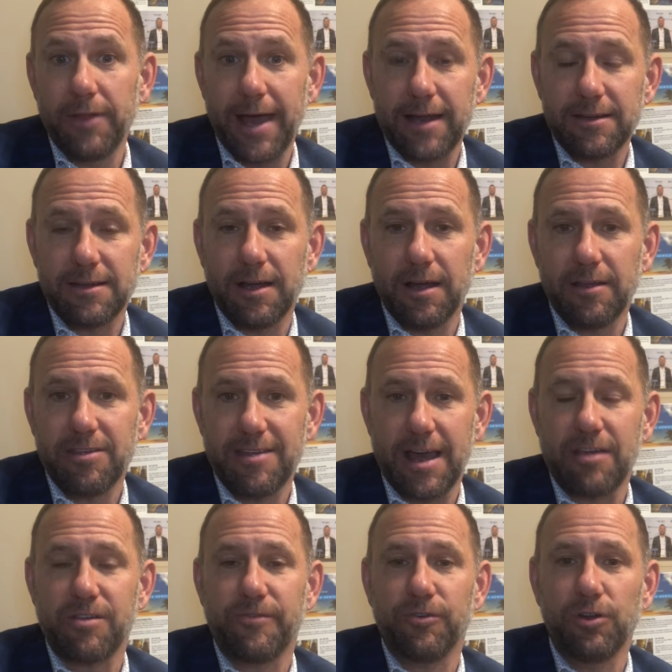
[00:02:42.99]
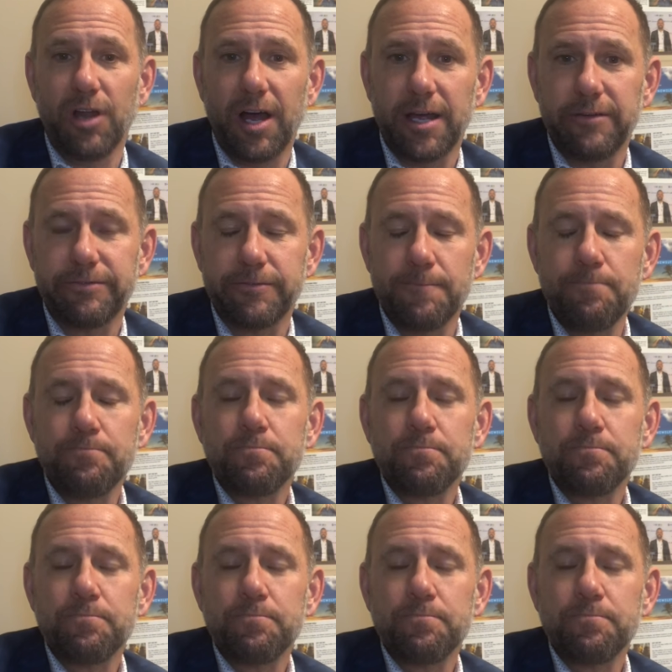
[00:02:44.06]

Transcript: that zest for life,